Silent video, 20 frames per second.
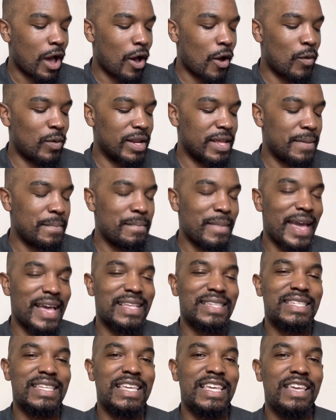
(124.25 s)
only
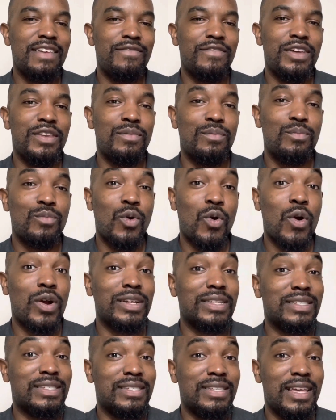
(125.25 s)
makes even
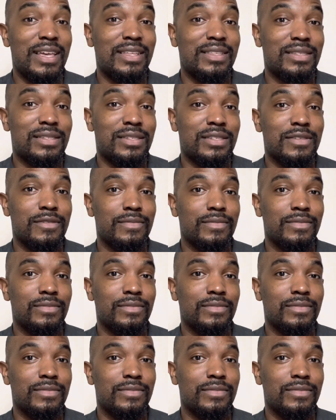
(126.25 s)
more sense.